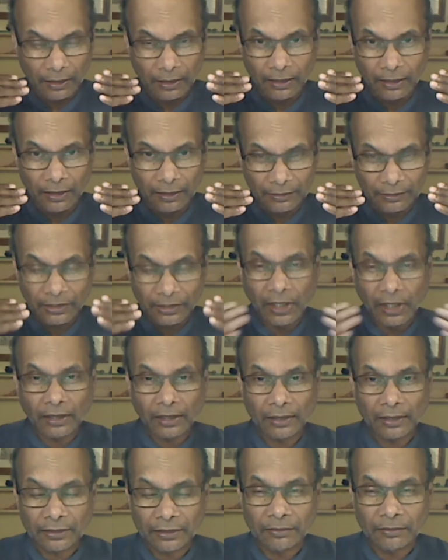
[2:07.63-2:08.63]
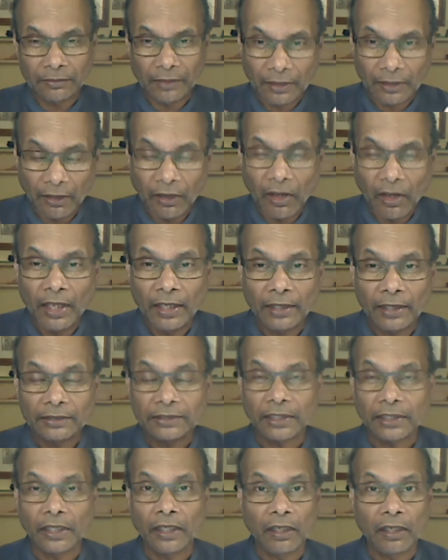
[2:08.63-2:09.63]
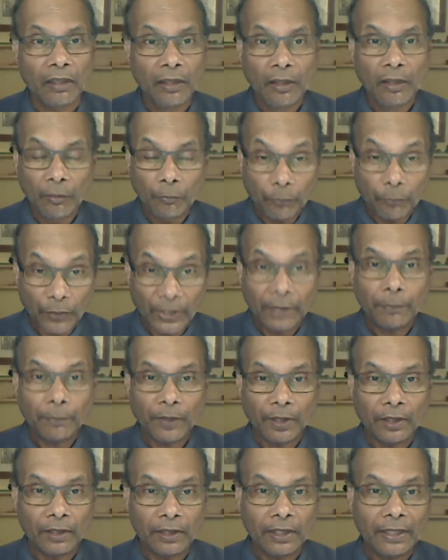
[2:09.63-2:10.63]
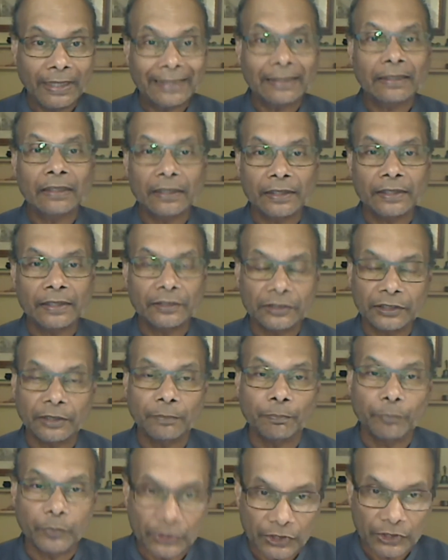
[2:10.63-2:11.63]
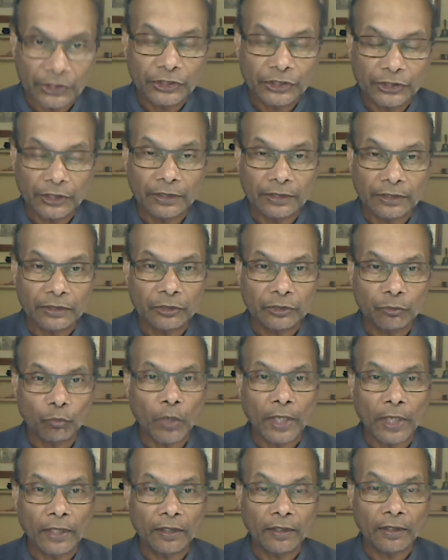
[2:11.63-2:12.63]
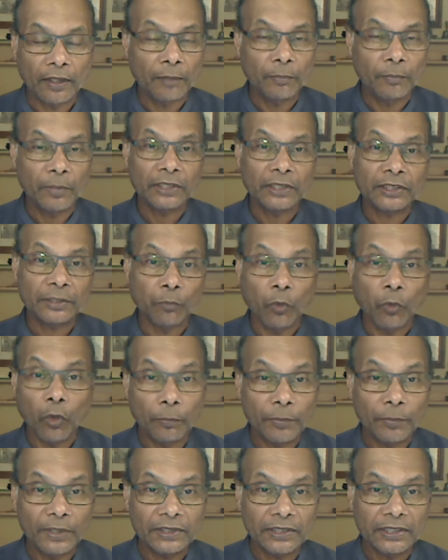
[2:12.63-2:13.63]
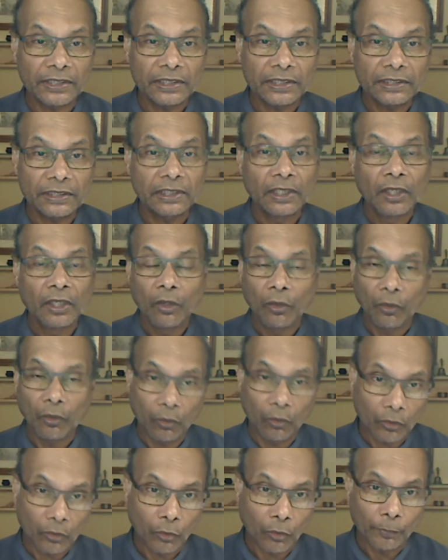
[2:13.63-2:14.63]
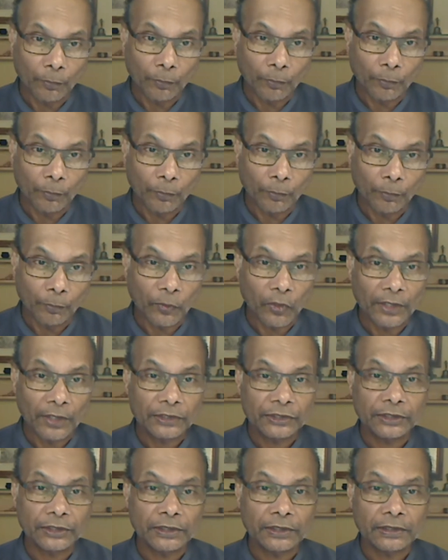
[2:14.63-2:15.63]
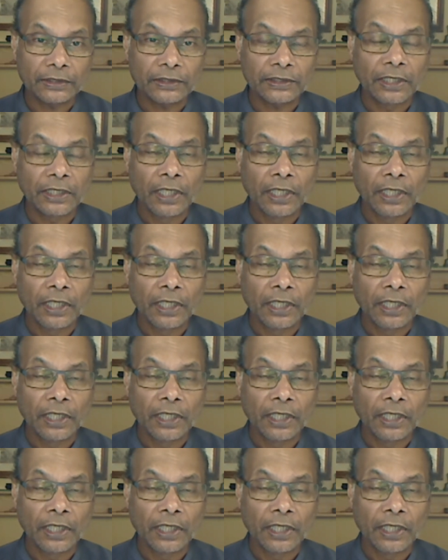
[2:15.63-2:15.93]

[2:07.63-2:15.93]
target clients are people in leadership positions, whether they be small business or corporations,